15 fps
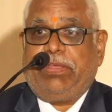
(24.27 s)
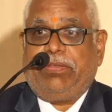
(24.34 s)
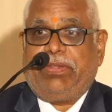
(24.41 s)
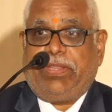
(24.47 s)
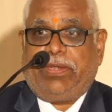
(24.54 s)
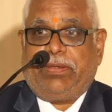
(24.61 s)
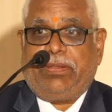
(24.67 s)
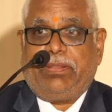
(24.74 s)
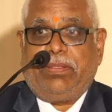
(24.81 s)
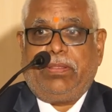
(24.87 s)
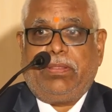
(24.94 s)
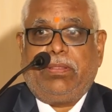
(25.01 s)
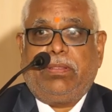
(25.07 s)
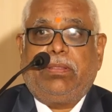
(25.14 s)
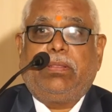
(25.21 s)
governor,
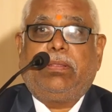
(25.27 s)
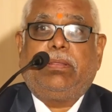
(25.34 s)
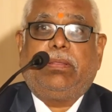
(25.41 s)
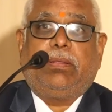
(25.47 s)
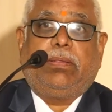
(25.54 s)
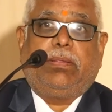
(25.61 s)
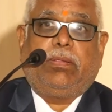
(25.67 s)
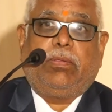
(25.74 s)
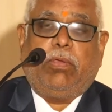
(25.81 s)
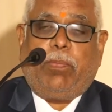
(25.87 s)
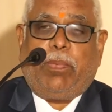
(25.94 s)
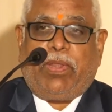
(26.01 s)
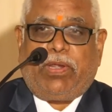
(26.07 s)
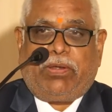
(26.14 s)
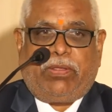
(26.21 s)

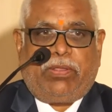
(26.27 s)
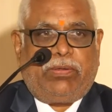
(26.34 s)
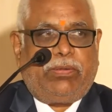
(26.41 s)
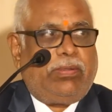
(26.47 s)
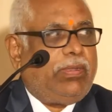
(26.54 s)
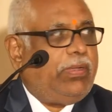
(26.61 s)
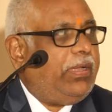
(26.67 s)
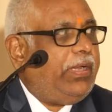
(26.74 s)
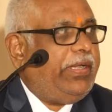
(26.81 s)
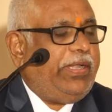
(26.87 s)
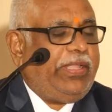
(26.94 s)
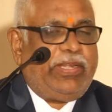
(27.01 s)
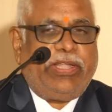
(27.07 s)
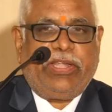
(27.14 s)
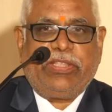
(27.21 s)
Gopal Rao Garu, and
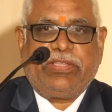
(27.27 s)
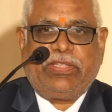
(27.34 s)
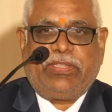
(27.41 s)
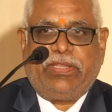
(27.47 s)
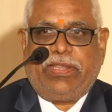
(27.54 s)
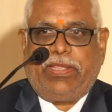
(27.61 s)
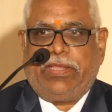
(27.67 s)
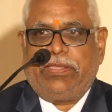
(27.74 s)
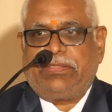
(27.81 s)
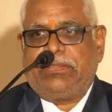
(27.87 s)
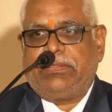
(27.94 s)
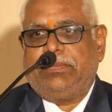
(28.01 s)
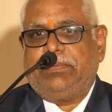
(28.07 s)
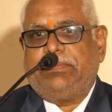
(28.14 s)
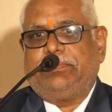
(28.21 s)
dignitaries on the
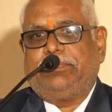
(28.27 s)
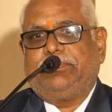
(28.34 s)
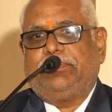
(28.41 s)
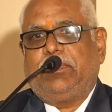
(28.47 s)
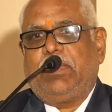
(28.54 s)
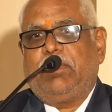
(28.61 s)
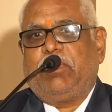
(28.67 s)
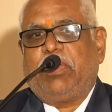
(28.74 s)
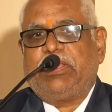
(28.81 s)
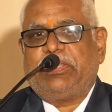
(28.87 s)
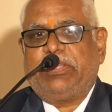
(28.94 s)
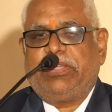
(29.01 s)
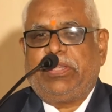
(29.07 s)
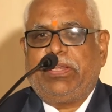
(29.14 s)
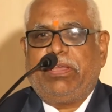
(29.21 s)
dais, past
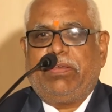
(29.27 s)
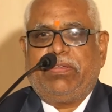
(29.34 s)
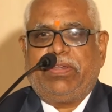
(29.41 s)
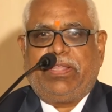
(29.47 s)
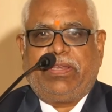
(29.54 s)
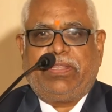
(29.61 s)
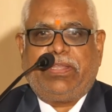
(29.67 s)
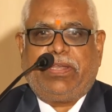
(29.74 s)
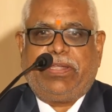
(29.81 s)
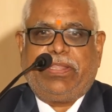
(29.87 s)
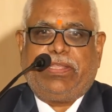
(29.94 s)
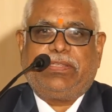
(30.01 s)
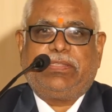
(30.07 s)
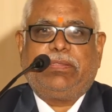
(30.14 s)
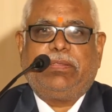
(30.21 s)
district governor in the
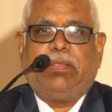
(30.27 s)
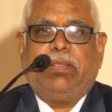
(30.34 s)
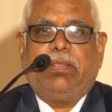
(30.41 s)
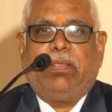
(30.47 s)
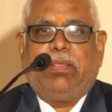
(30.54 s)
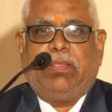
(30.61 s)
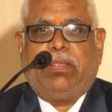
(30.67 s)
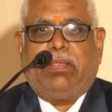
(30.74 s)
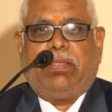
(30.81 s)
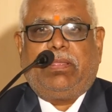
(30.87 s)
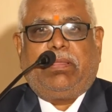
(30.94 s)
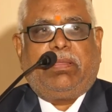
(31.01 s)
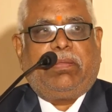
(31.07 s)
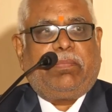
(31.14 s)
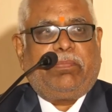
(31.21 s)
audience,
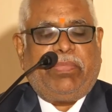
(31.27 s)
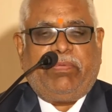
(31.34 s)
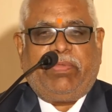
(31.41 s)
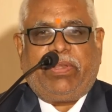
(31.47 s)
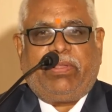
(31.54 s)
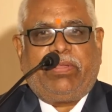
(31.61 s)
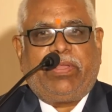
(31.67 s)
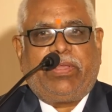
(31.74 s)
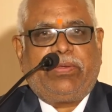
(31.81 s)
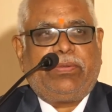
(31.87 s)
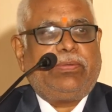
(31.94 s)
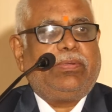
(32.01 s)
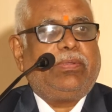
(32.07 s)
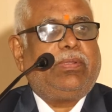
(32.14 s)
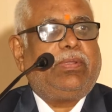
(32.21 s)
B.V. Rao
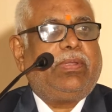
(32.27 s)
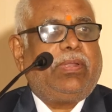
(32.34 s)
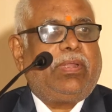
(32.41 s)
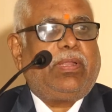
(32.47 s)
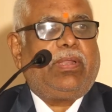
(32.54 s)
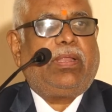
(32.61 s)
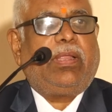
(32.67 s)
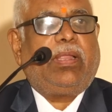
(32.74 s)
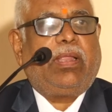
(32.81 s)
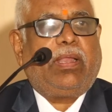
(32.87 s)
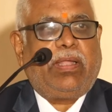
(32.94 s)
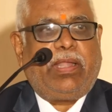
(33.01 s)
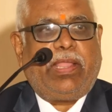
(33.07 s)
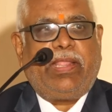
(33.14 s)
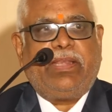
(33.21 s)
Garu,
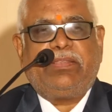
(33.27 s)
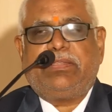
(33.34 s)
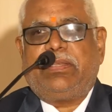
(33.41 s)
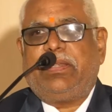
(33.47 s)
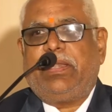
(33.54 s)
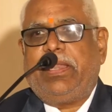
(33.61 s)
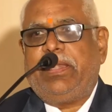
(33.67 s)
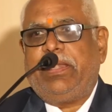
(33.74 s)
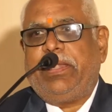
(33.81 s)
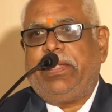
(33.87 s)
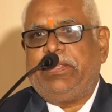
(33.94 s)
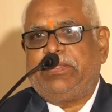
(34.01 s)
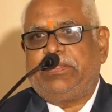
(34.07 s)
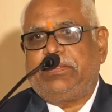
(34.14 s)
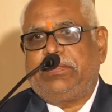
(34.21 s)
and lines and line
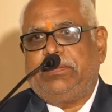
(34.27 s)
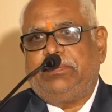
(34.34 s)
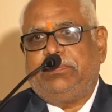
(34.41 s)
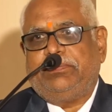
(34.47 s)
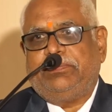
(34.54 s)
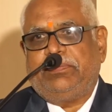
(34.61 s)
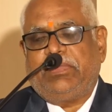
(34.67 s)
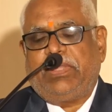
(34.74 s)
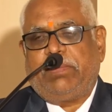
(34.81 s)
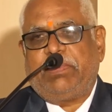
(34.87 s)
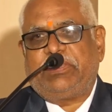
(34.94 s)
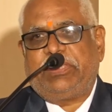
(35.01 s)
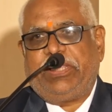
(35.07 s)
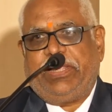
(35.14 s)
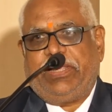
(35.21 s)
ladies,
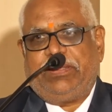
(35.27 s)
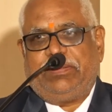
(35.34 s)
namaste.